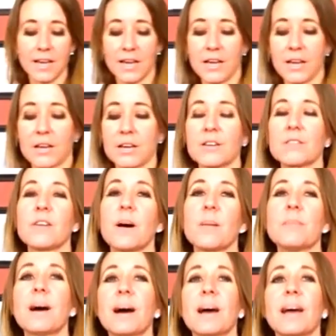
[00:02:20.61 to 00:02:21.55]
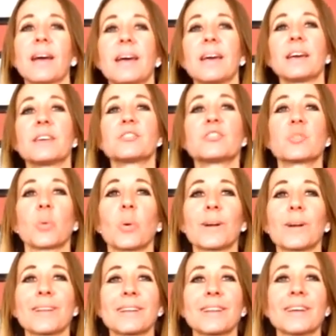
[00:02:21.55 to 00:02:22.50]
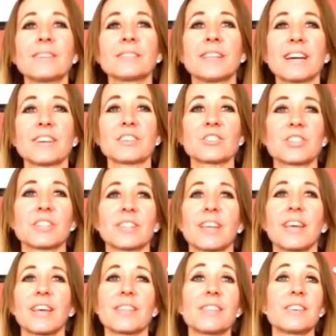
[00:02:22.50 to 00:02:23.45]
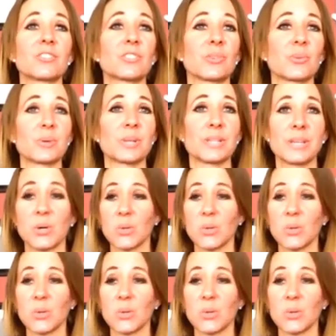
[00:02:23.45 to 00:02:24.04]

of my Jordan collection and these are really